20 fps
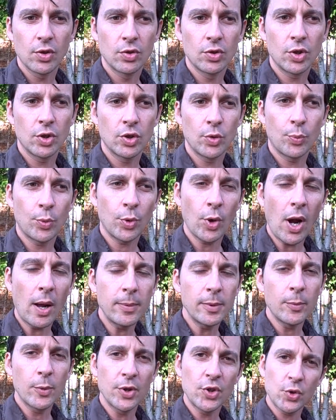The
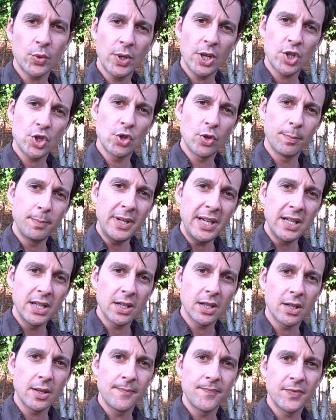problem with traditional
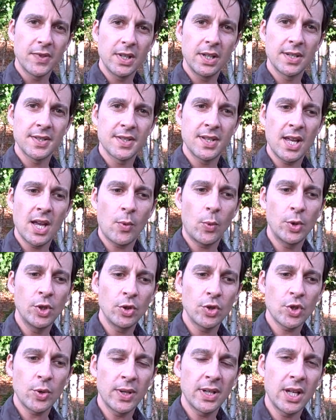media is that when
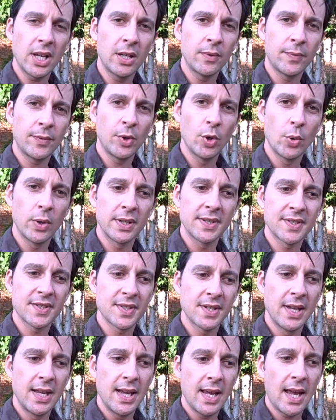you're trying to
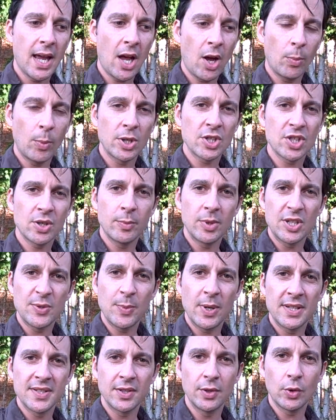influence how much somebody
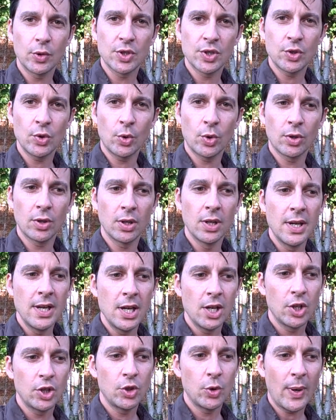spends in your store,
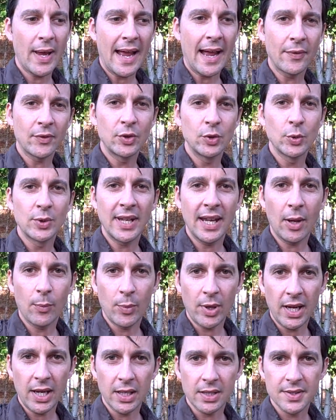you have to do
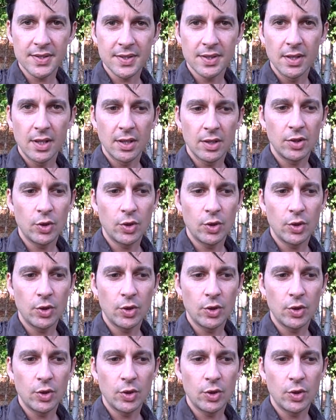campaigns.